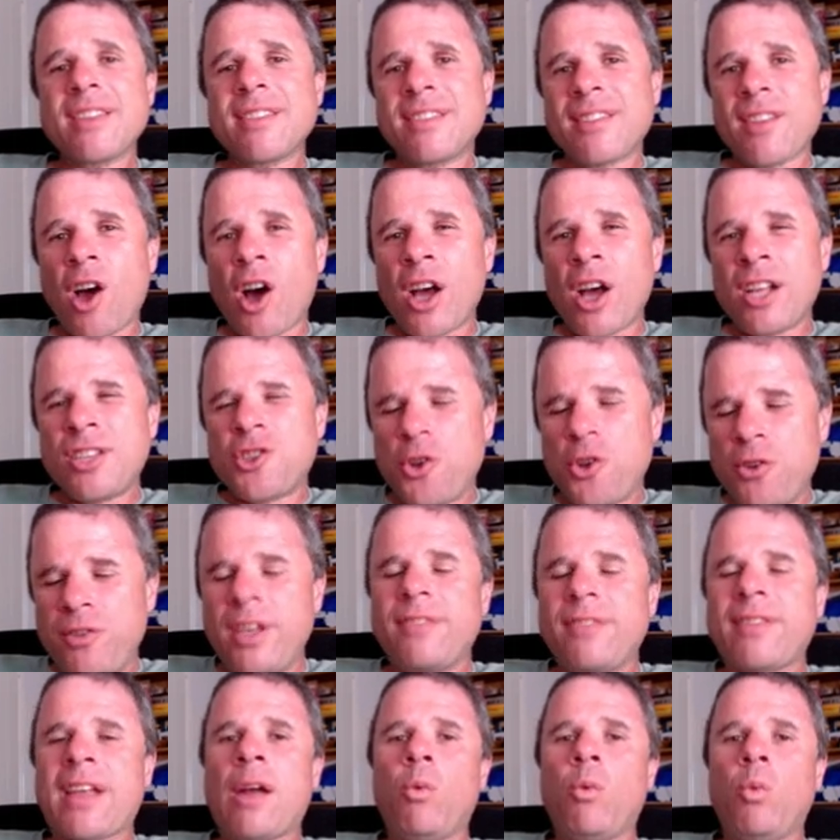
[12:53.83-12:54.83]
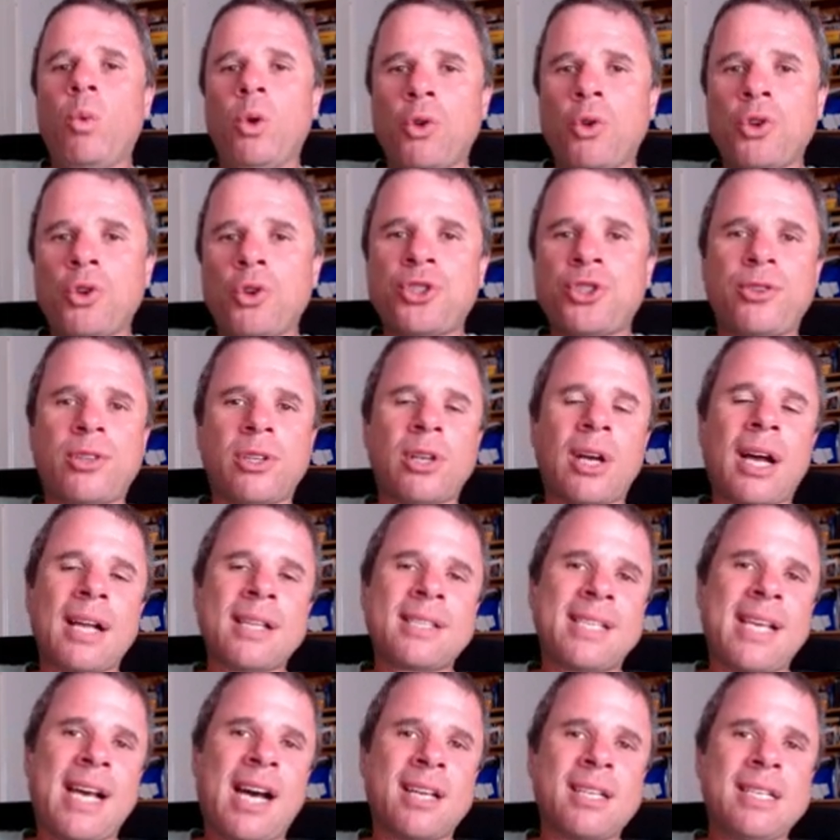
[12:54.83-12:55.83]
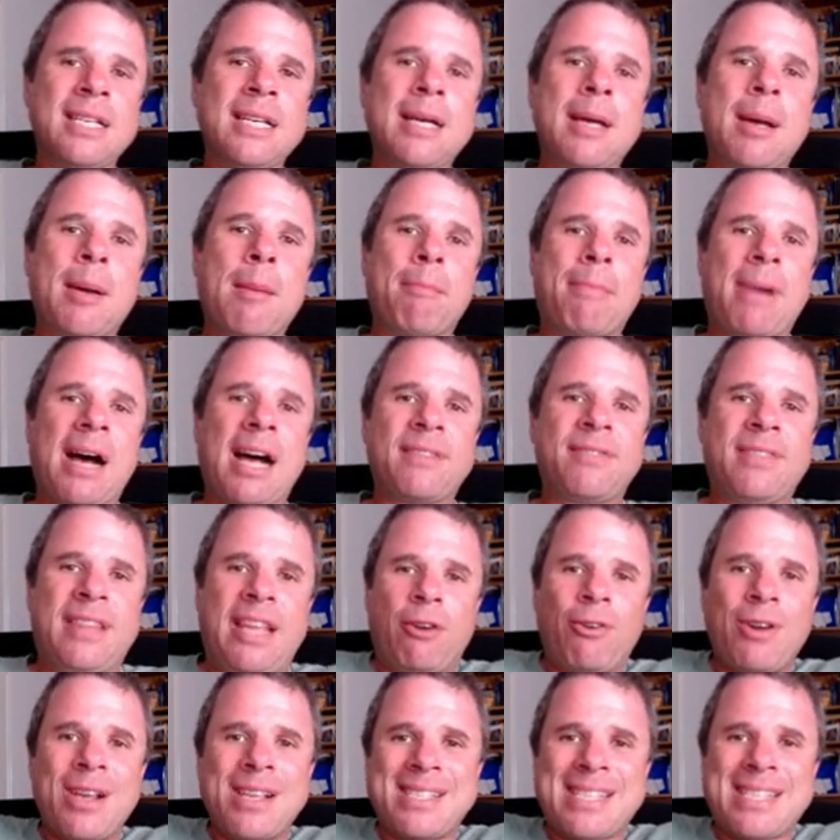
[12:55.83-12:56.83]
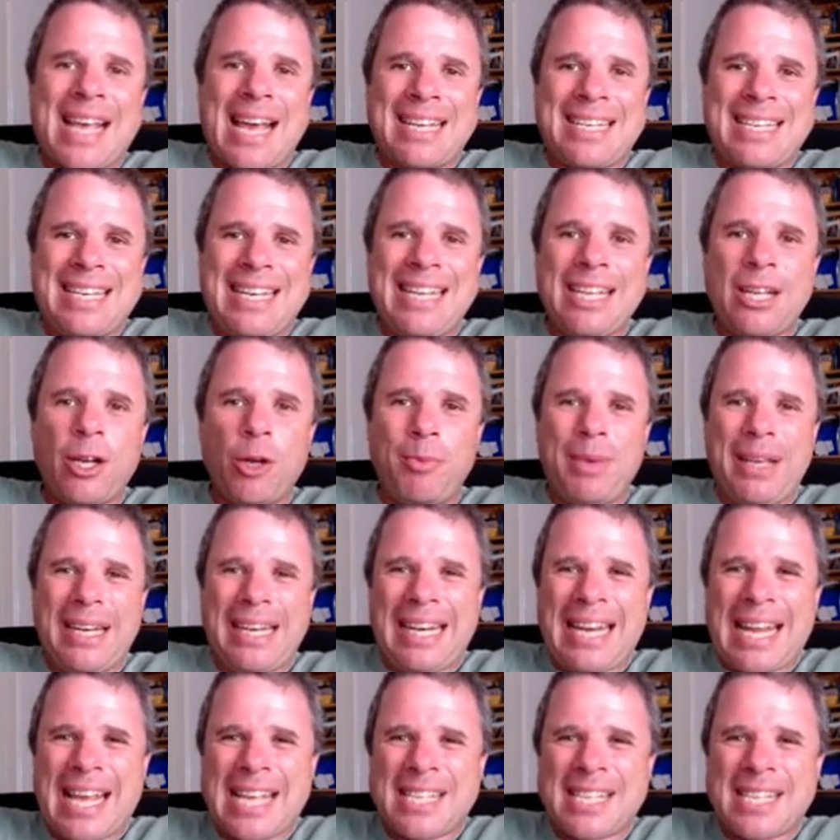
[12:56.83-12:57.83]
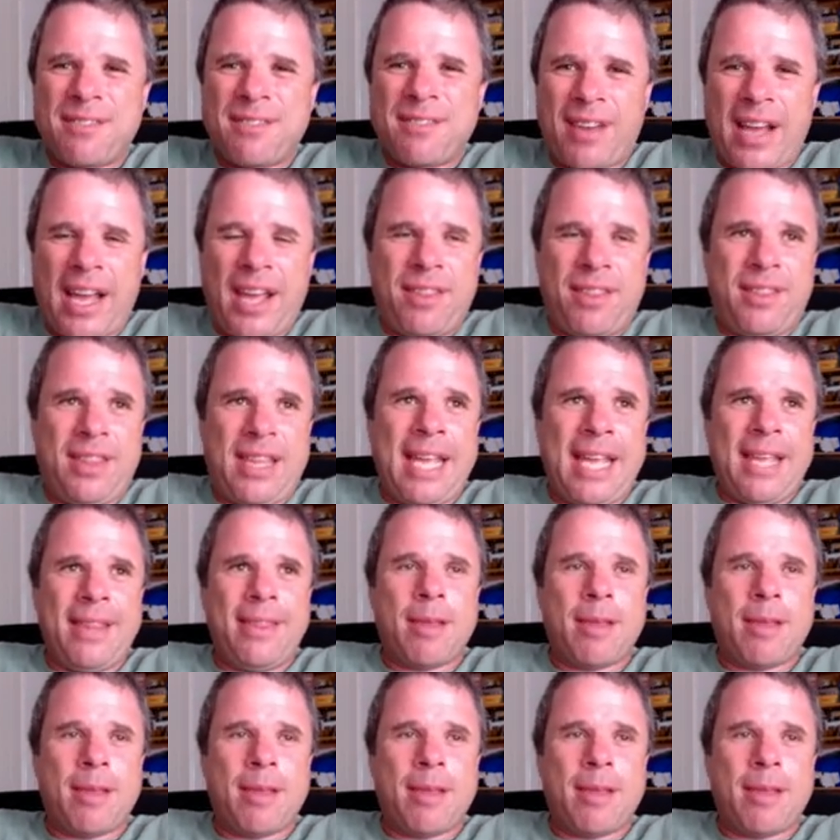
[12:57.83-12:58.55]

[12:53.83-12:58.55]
I do think they will shoot the lights out, but there is that little bit less faith in the